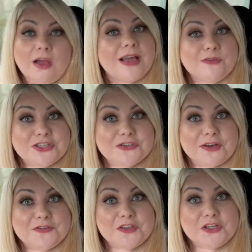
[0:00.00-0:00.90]
I've now just
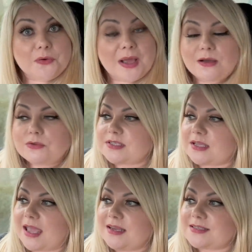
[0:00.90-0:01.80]
arrived at the new house.
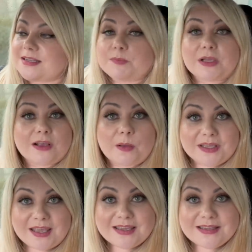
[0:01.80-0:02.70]
Kate is picking up the
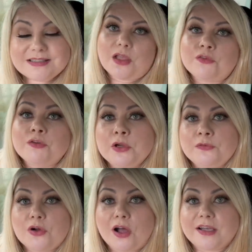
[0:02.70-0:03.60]
keys. The
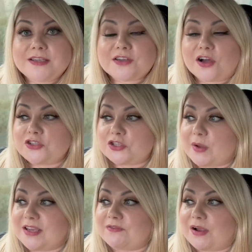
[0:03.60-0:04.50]
removal guys are just
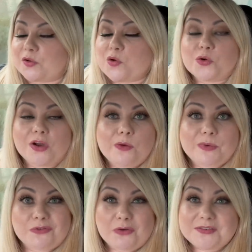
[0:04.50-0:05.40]
waiting around the corner.
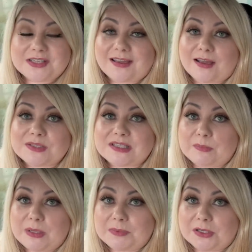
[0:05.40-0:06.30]
We've arrived at the house and
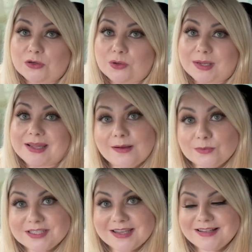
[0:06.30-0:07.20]
the people aren't quite
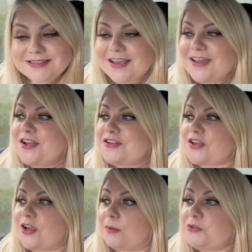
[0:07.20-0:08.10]
out yet.
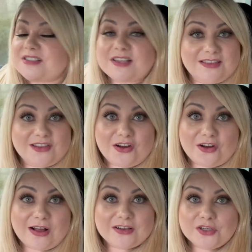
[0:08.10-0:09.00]
So I'm just sat in the
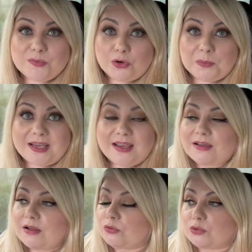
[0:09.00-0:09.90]
car. As you can probably
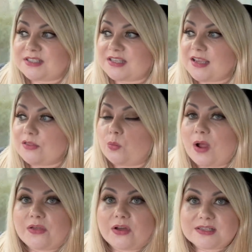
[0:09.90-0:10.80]
hear or see, the
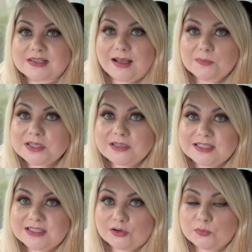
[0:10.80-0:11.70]
weather is
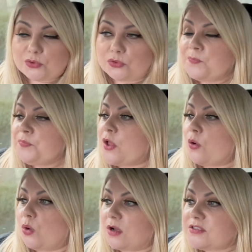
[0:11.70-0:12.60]
absolutely terrible.
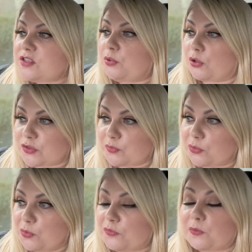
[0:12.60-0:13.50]
Worst
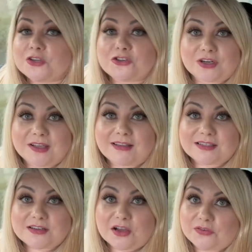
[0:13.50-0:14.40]
possible for when you're trying to get
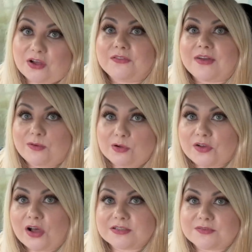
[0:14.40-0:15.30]
stuff kind of out
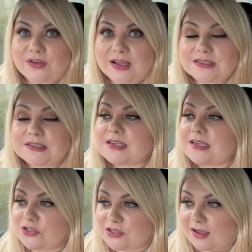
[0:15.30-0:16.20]
of cars and vans
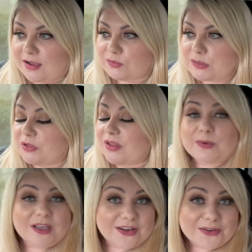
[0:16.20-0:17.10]
into the house, but there
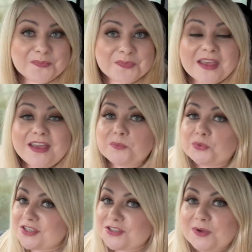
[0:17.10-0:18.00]
we go.
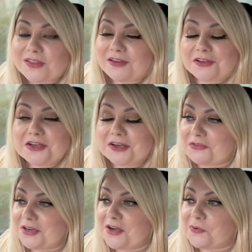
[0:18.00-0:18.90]
British weather, you
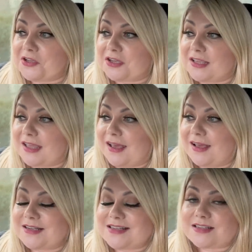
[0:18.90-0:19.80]
never really know what you're going to get,
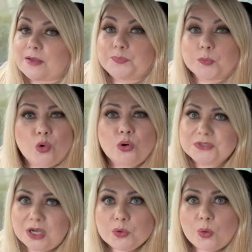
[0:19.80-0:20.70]
and it's
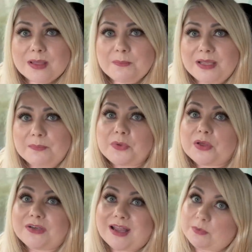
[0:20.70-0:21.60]
warmed up quite a bit,
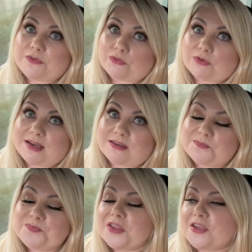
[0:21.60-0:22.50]
but now we've got rain.
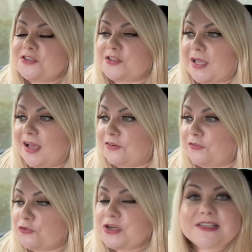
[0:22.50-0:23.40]
So we had
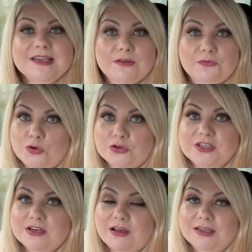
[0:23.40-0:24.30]
freezing,
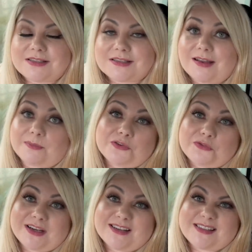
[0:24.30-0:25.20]
frost and ice, and now we've got
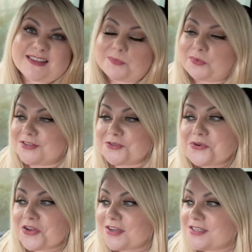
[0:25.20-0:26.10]
rain instead, but it's all
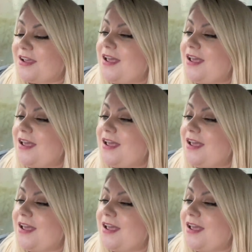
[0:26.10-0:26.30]
good.